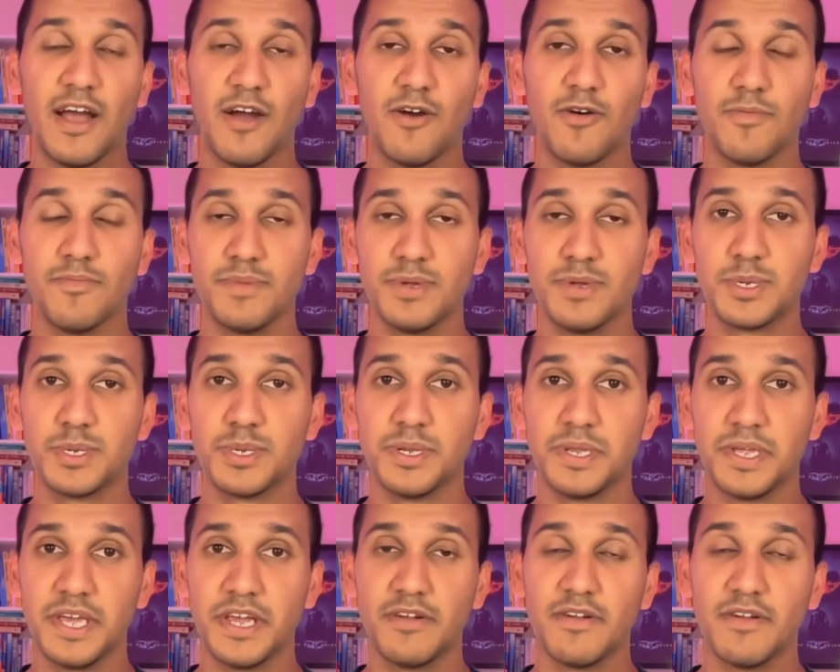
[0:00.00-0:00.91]
Our mission
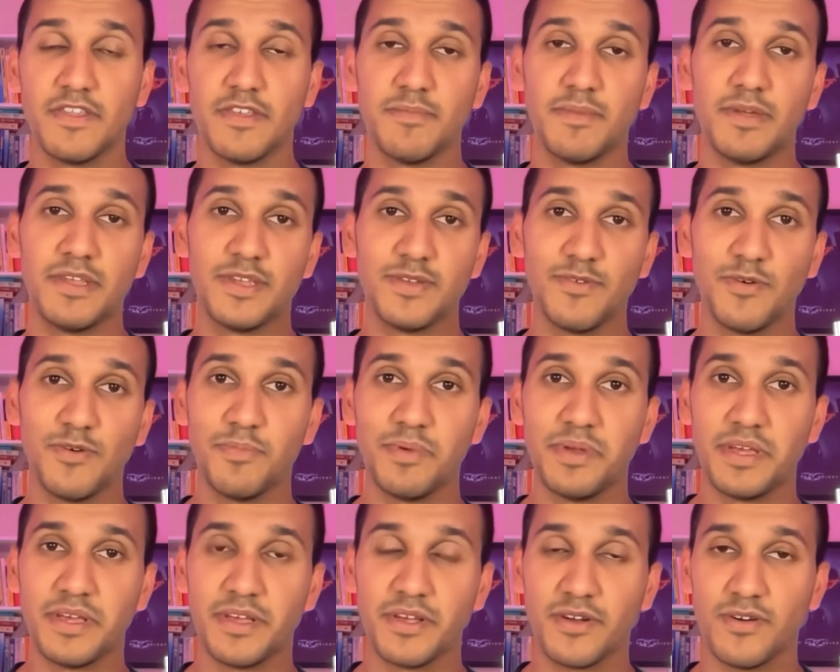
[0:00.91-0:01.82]
here at the Mental
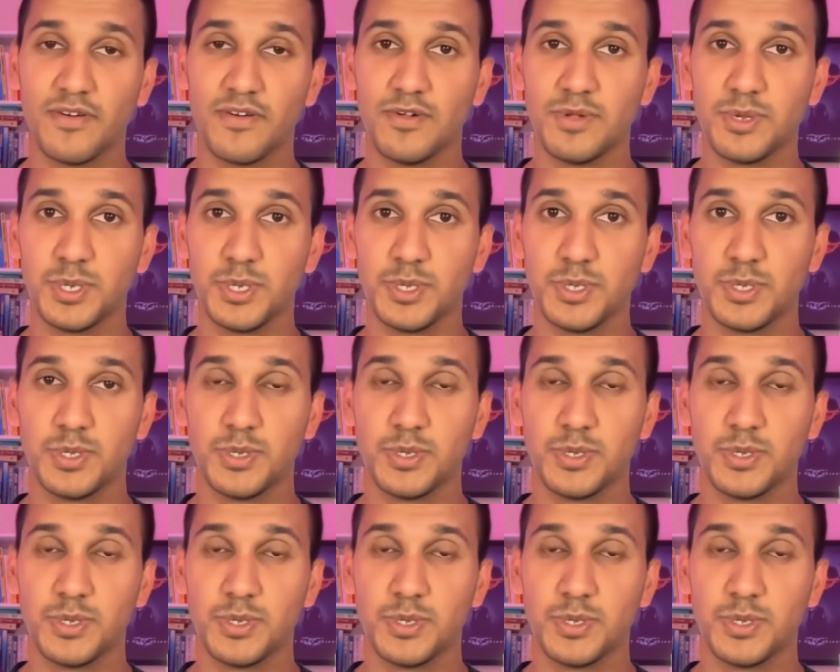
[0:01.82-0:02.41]
Wellbeing College is